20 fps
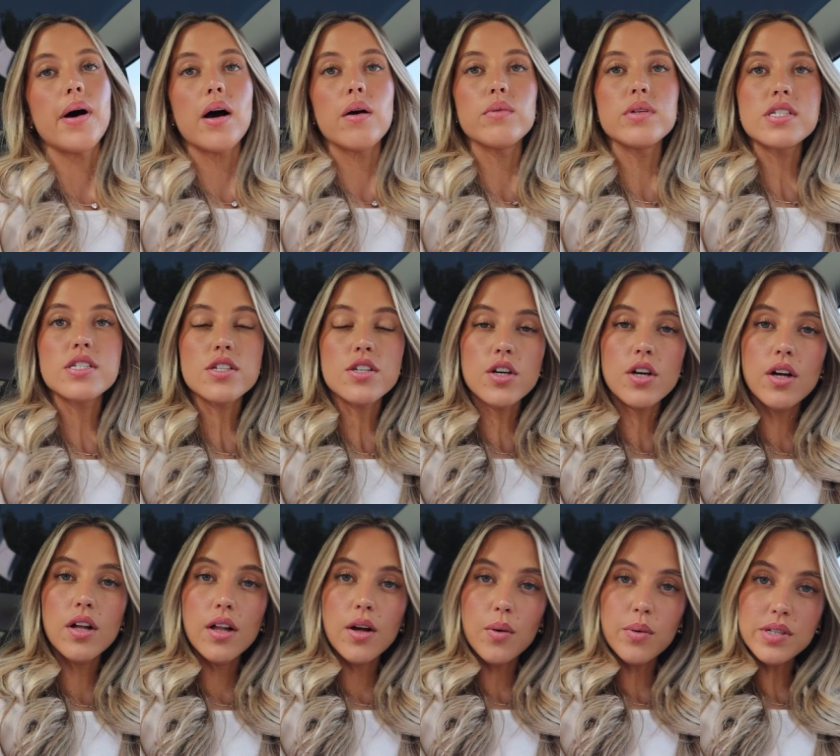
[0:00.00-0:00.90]
But we
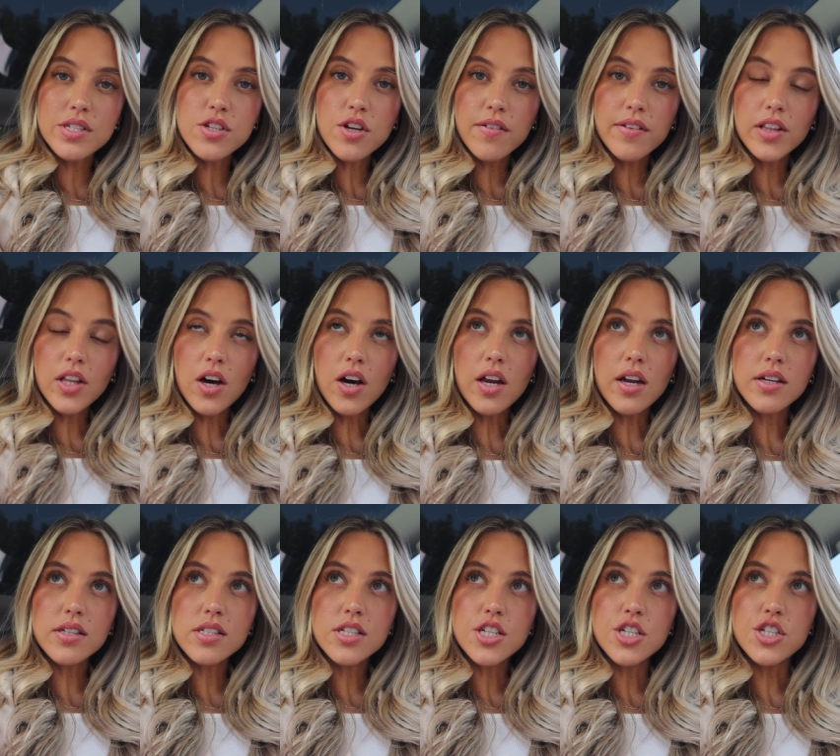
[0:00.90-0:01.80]
still we still have a
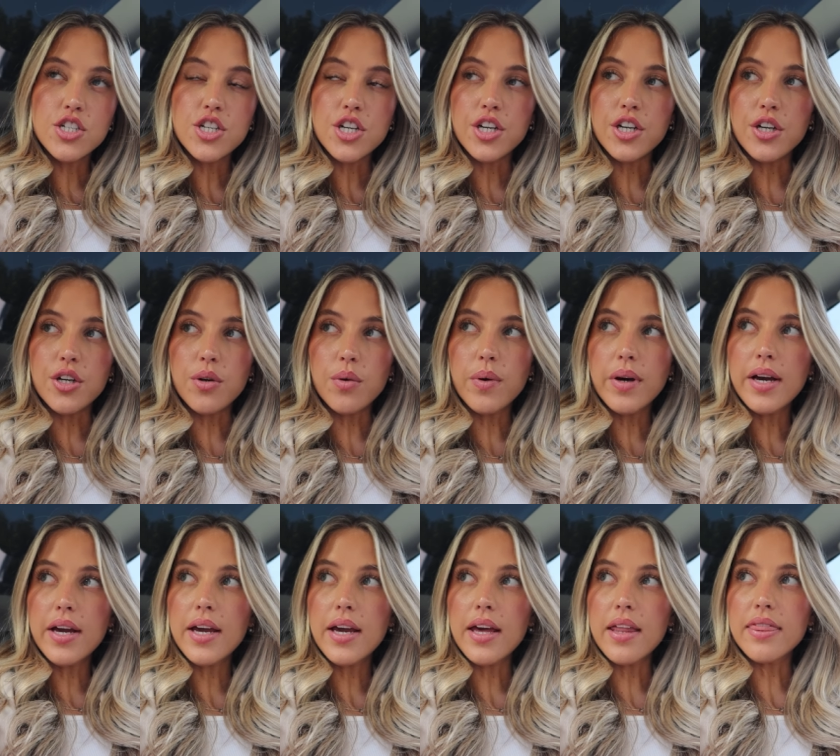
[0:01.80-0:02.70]
lot to do
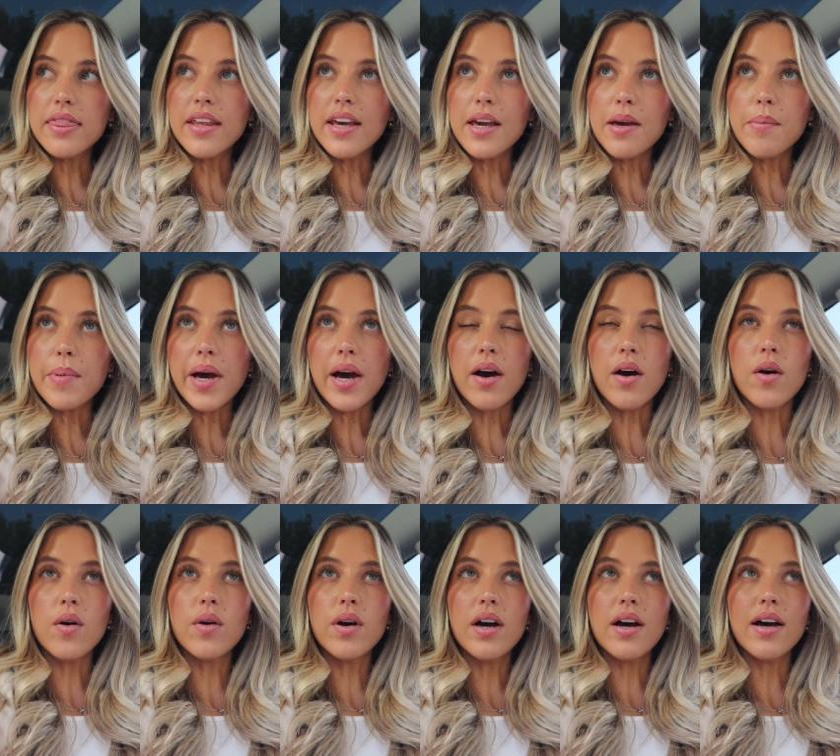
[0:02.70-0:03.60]
and think
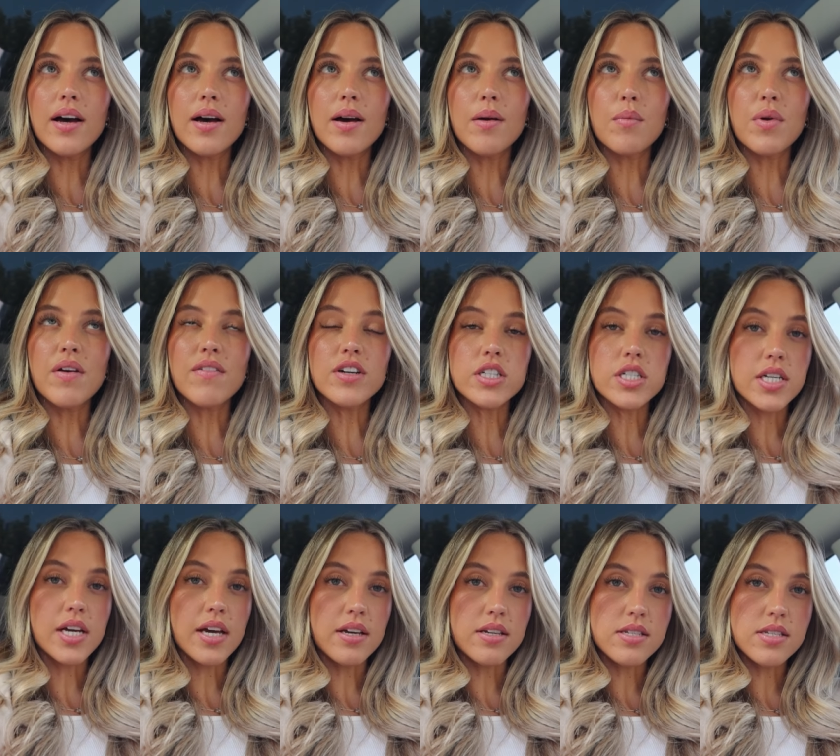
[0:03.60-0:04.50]
about. Um, we have our
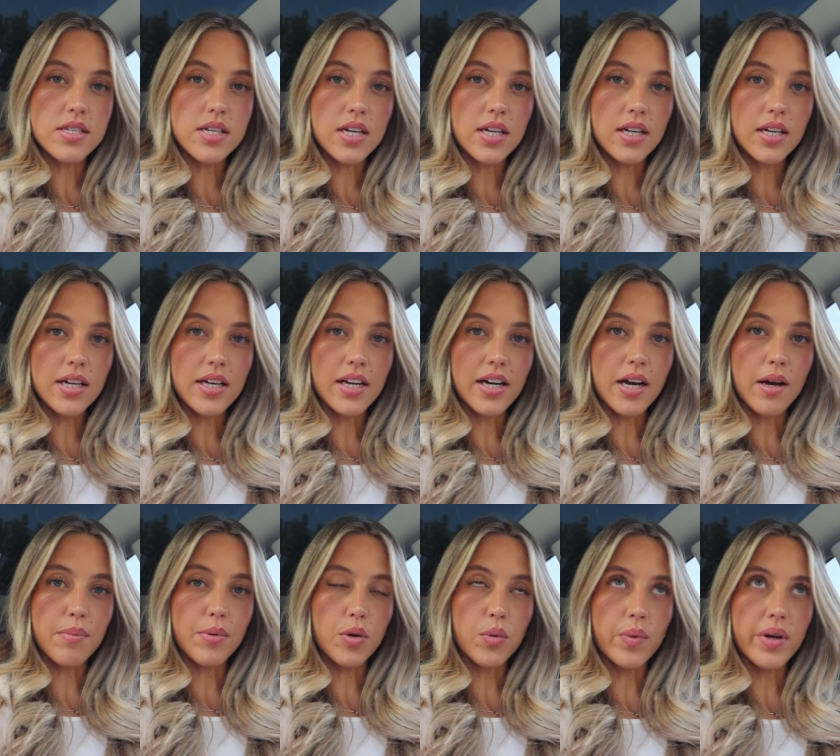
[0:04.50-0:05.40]
tasting in a
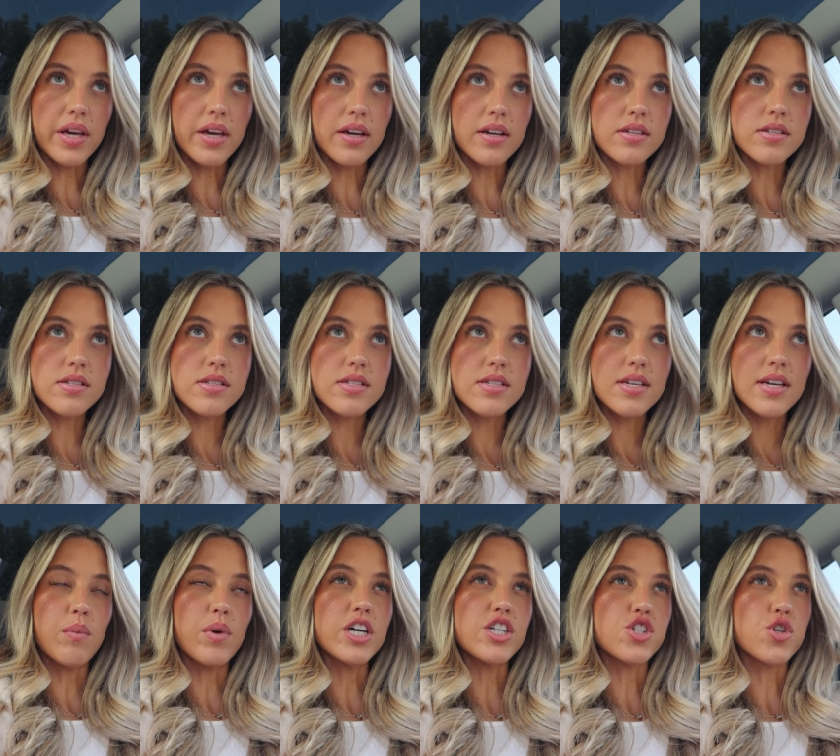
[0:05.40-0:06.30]
couple weeks,
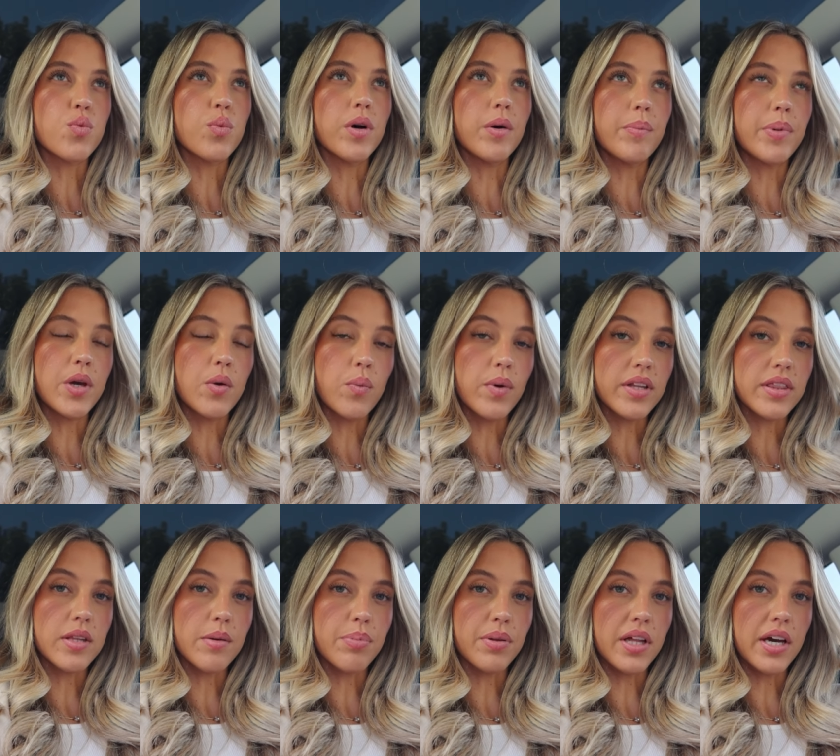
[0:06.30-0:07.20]
which will be
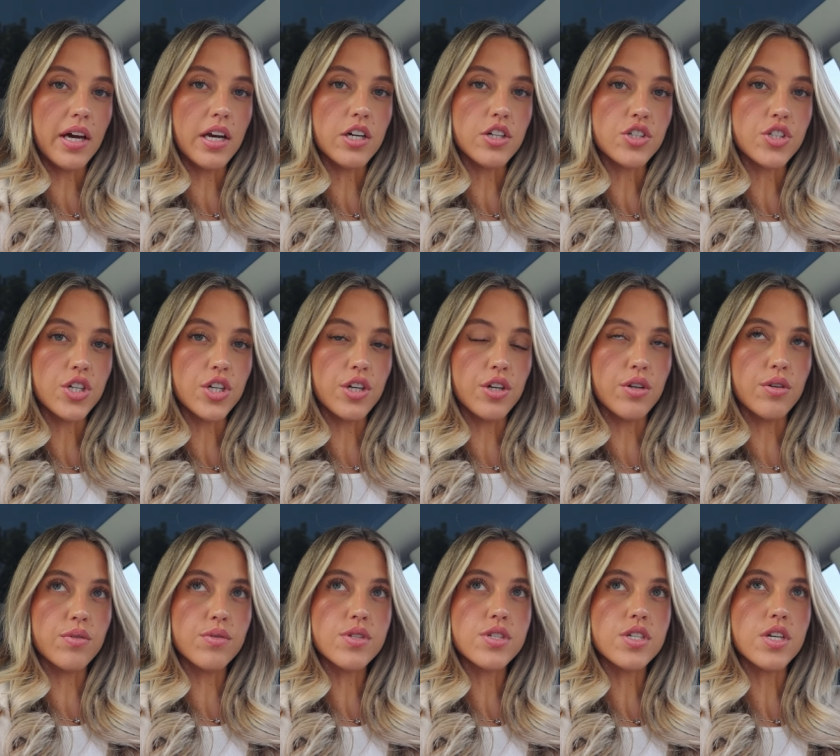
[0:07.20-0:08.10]
with the planner
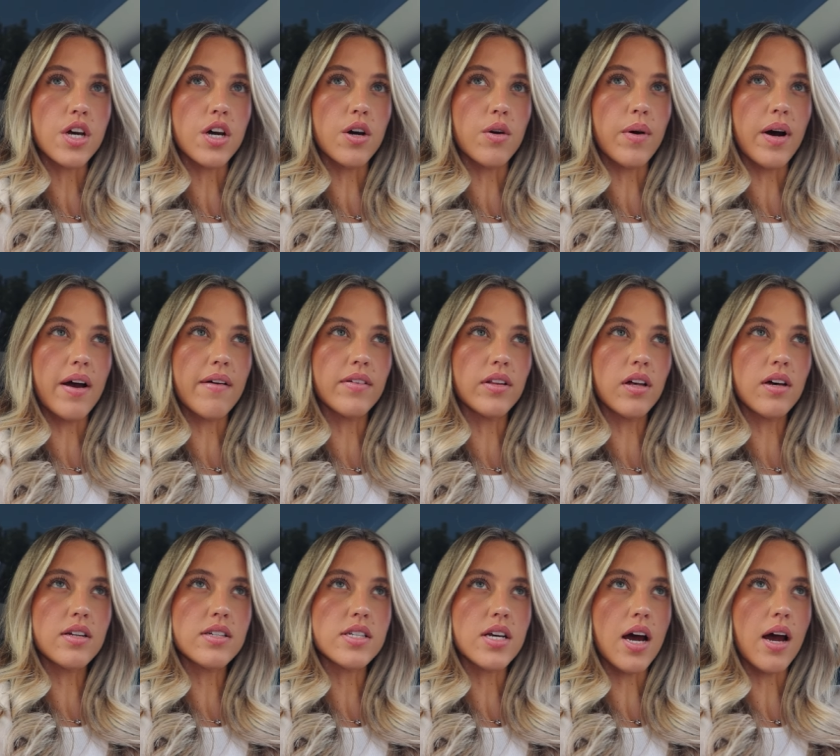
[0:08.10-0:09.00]
too. So I have a
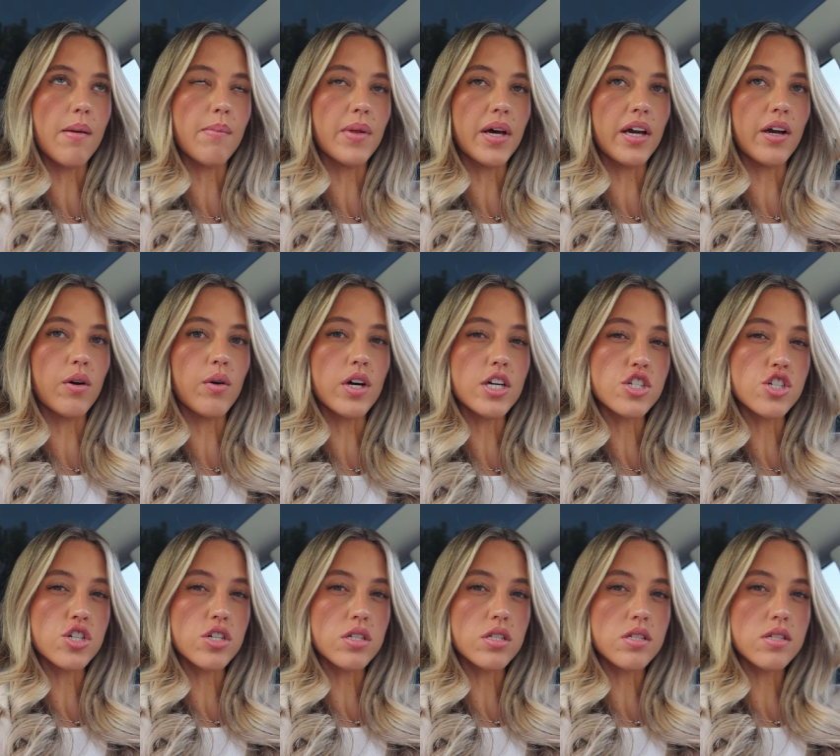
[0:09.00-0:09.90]
lot of timeline
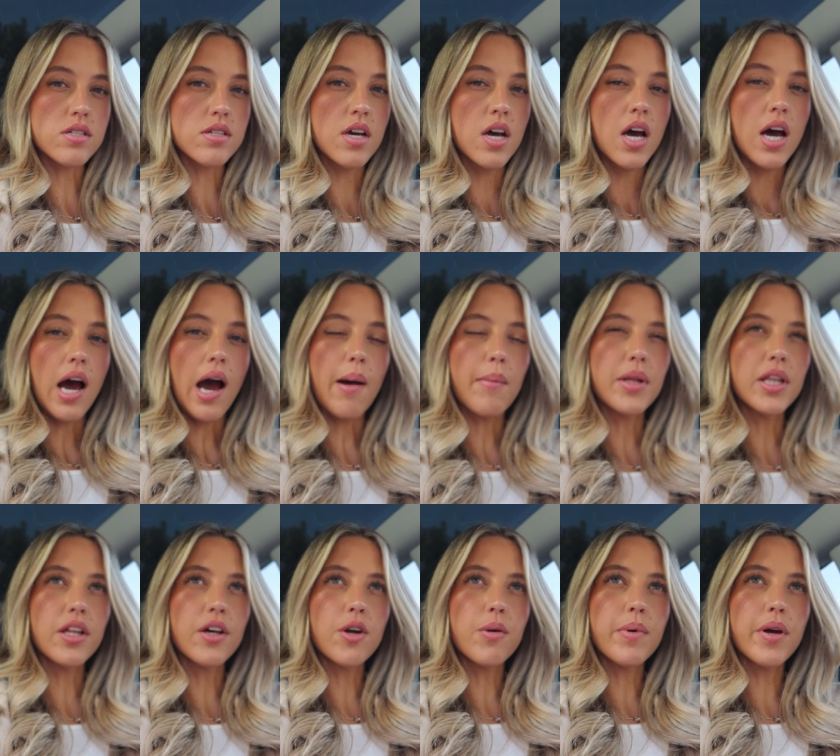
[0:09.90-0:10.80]
questions. I'm
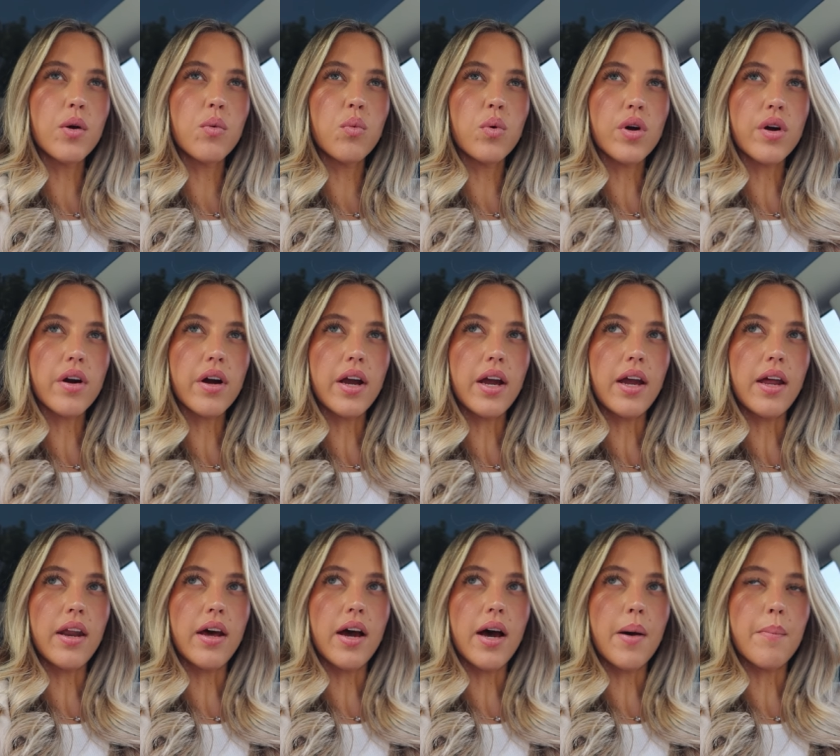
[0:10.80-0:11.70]
a little bit
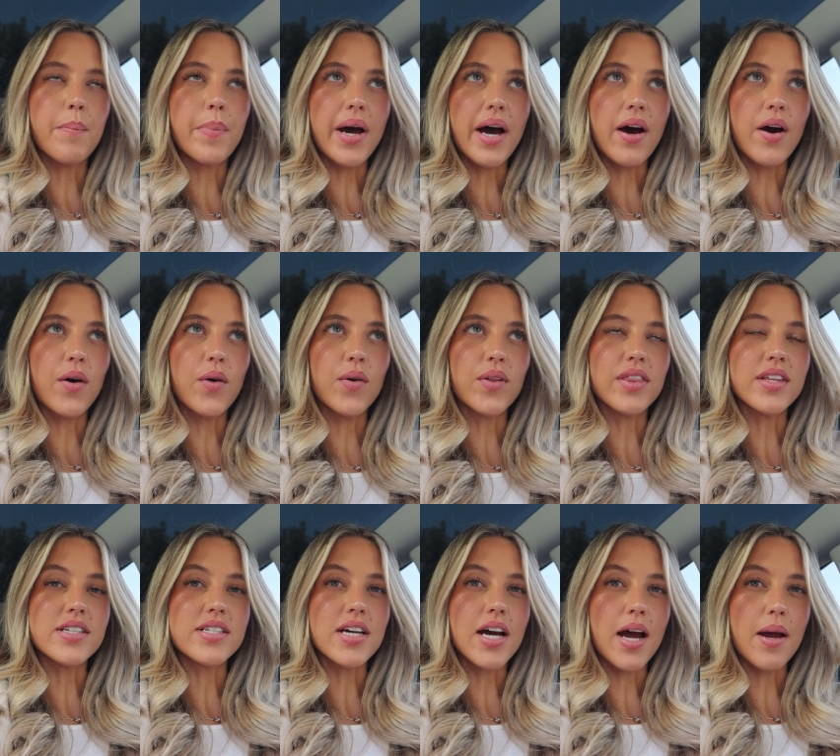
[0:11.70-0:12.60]
worried about
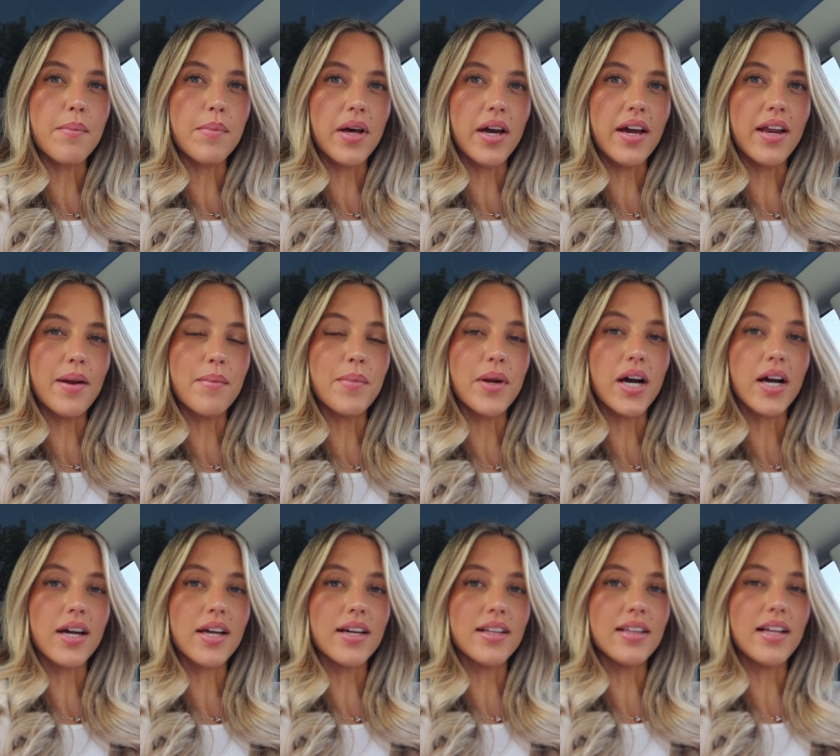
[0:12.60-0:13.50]
the timeline, I'm
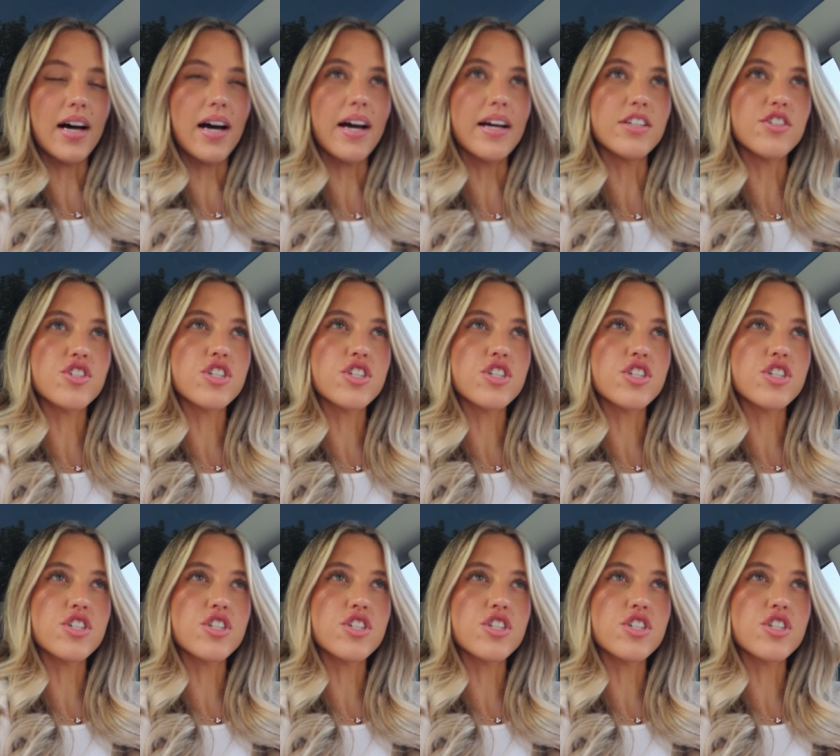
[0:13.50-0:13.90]
not gonna lie.